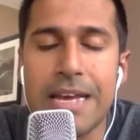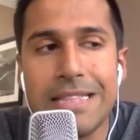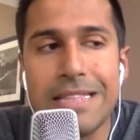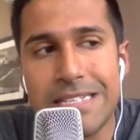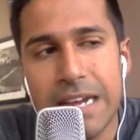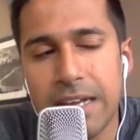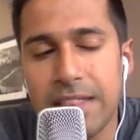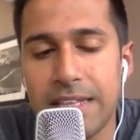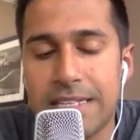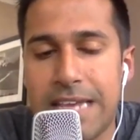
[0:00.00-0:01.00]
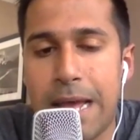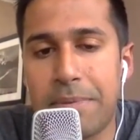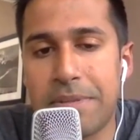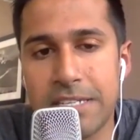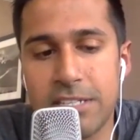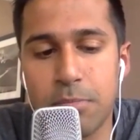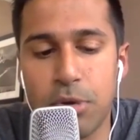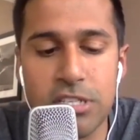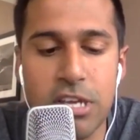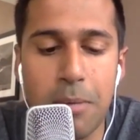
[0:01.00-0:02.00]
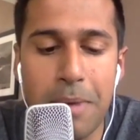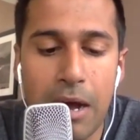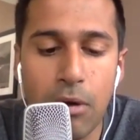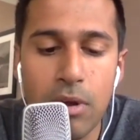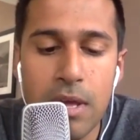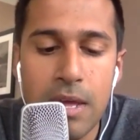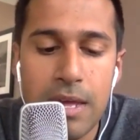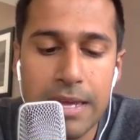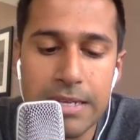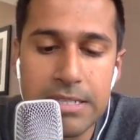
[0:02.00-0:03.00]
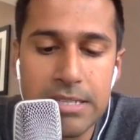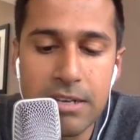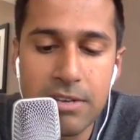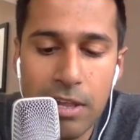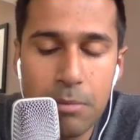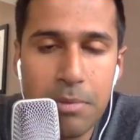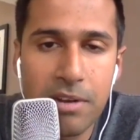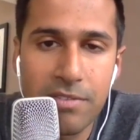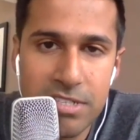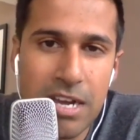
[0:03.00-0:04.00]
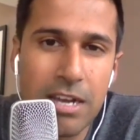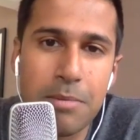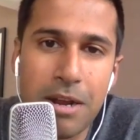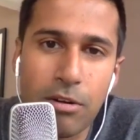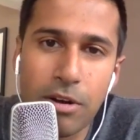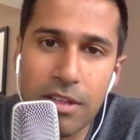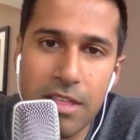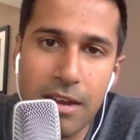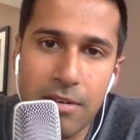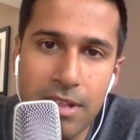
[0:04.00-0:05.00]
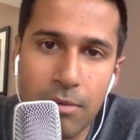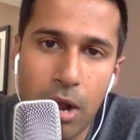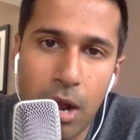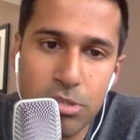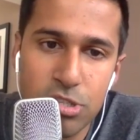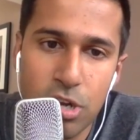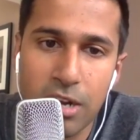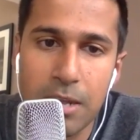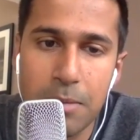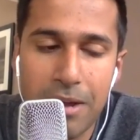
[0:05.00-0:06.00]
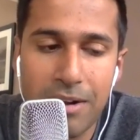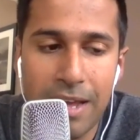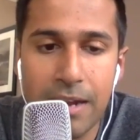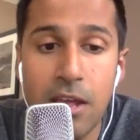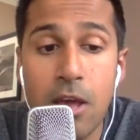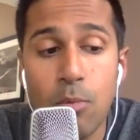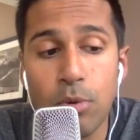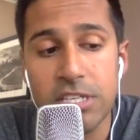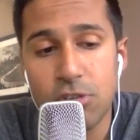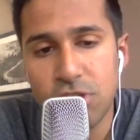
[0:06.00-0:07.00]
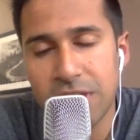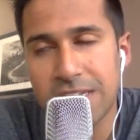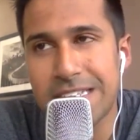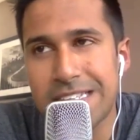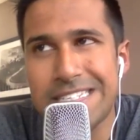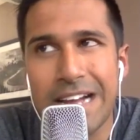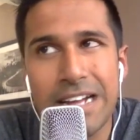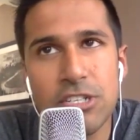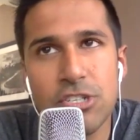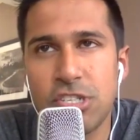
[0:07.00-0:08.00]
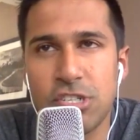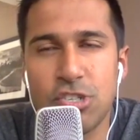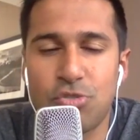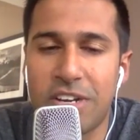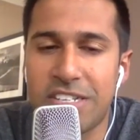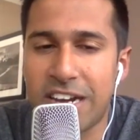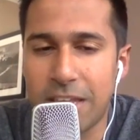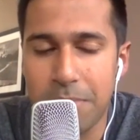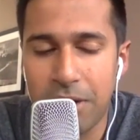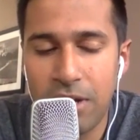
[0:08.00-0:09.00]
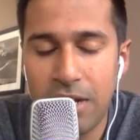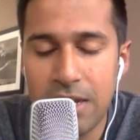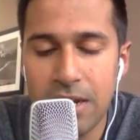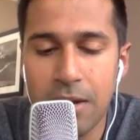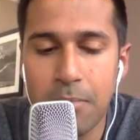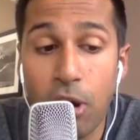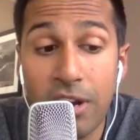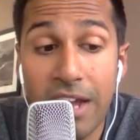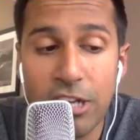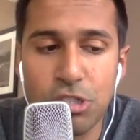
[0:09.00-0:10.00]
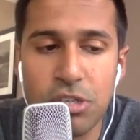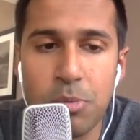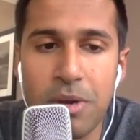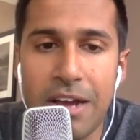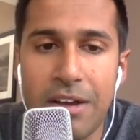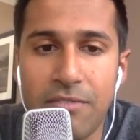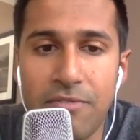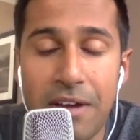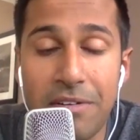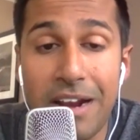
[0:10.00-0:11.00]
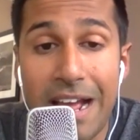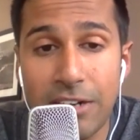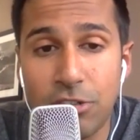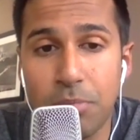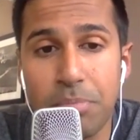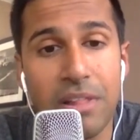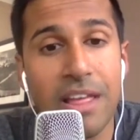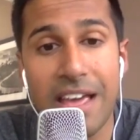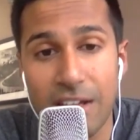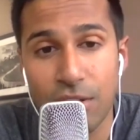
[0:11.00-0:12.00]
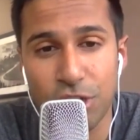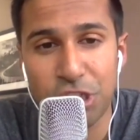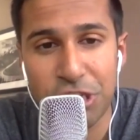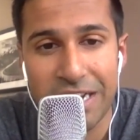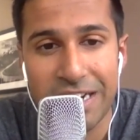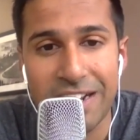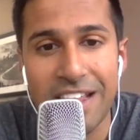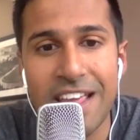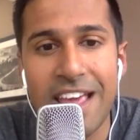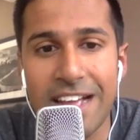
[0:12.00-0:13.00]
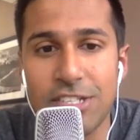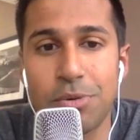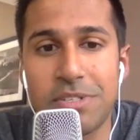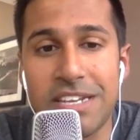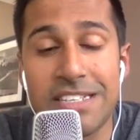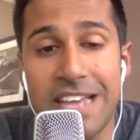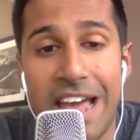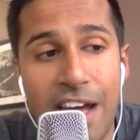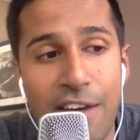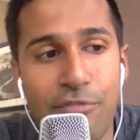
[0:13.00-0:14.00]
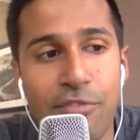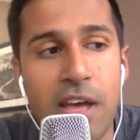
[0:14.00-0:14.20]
The second thing that's happened since the book has come out is the development of this documentary that Rob was talking about. And what's interesting is it's not just a straight documentary. Mark actually went out and found an actor to play Claude Shannon. And so half...